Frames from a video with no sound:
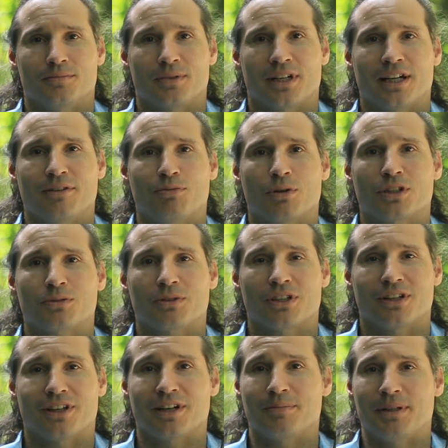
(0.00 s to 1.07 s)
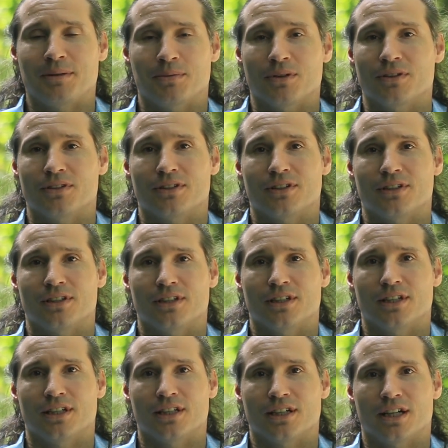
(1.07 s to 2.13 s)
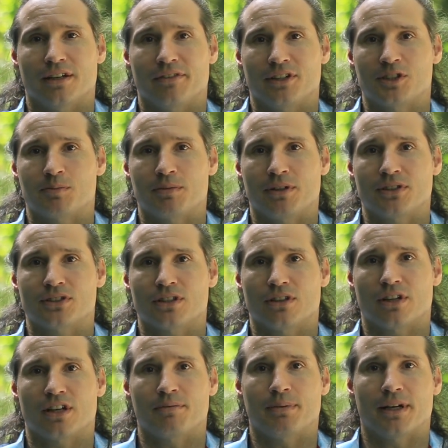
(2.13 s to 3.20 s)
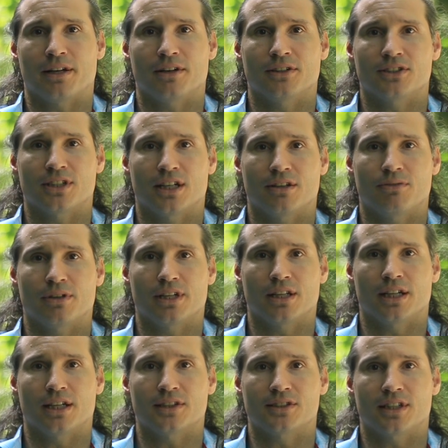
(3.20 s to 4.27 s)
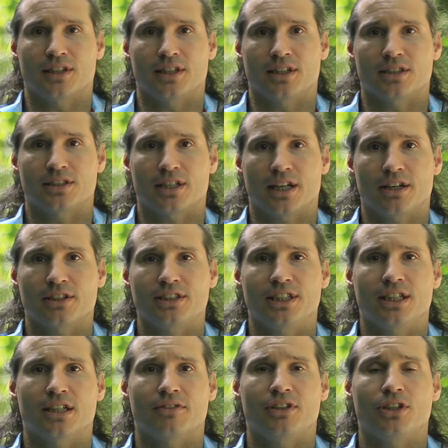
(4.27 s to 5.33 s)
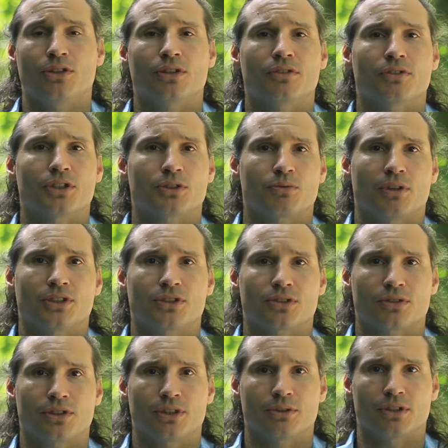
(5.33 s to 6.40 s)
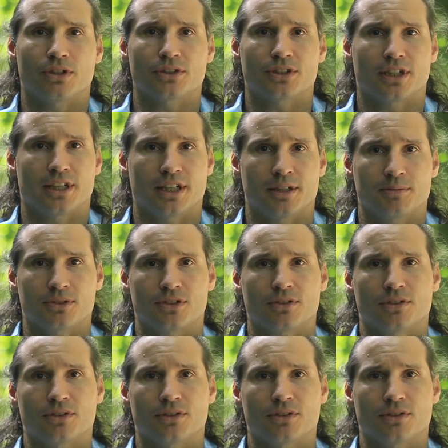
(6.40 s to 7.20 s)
But I've worked with a lot of people and I've experienced a lot of patterns, and I've realized that the entirety of the universe runs through you at all times.